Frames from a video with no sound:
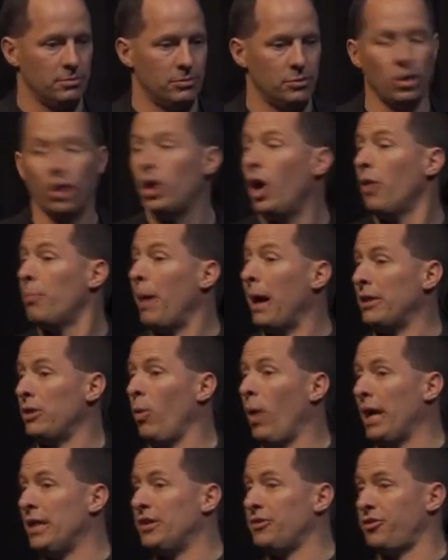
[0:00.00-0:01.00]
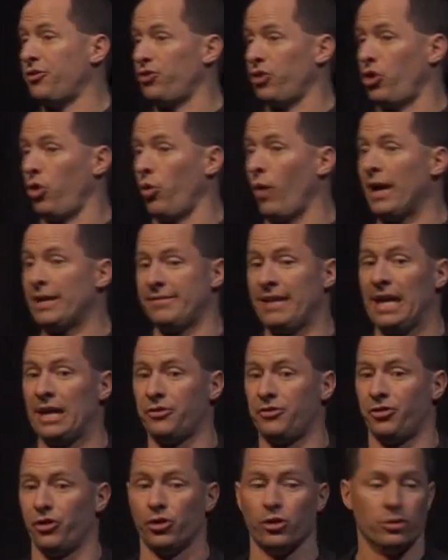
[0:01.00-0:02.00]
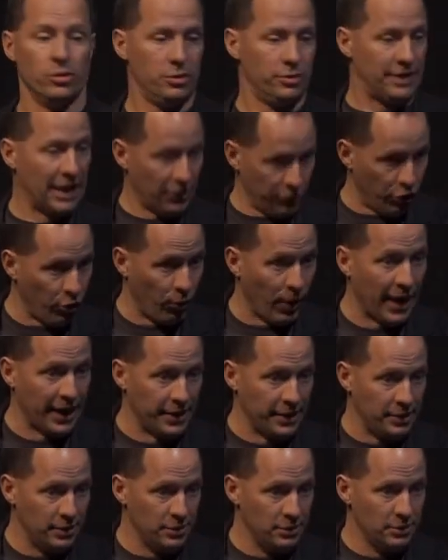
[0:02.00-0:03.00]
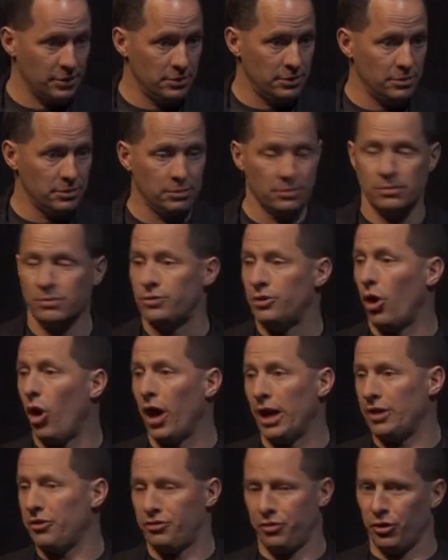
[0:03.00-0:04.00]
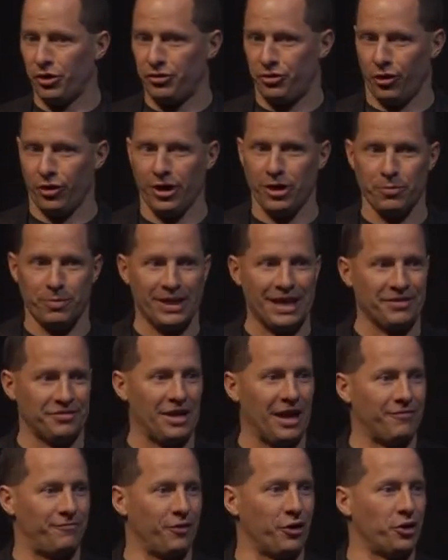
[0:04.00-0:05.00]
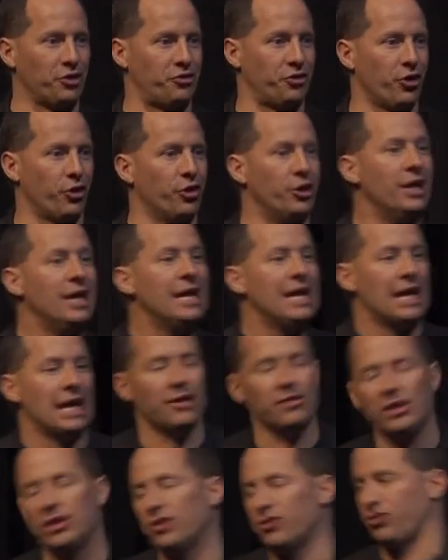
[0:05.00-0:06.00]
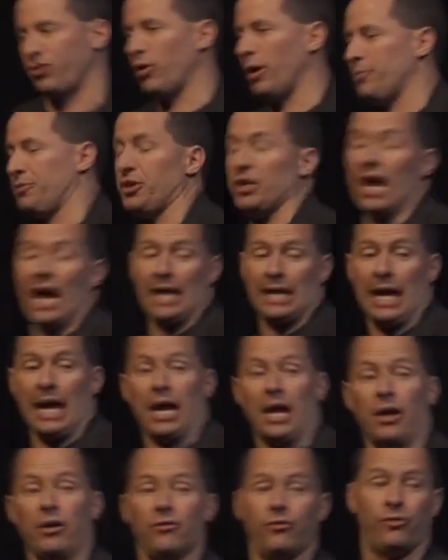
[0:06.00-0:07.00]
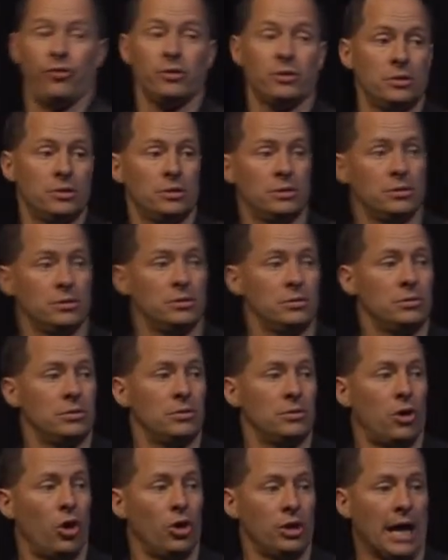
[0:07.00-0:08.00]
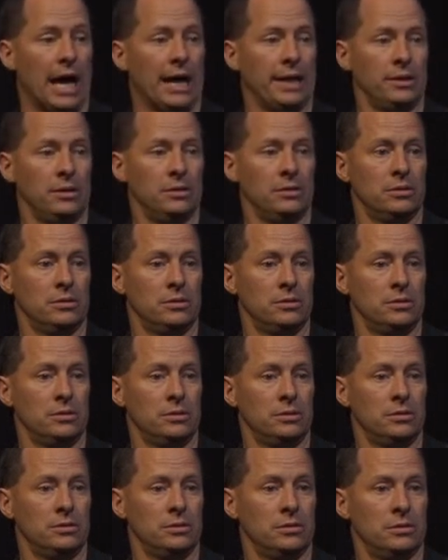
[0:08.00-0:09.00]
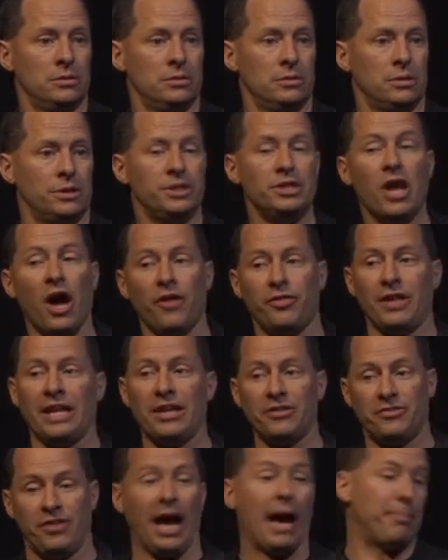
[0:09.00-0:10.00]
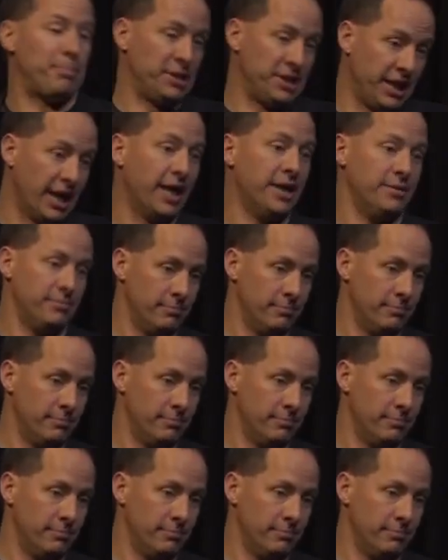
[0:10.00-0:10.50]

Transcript: No, by the way, this is a correct answer. That you're right. The audience started turning, but that's not fair to turn. In the description I gave, hold on, nothing has happened yet.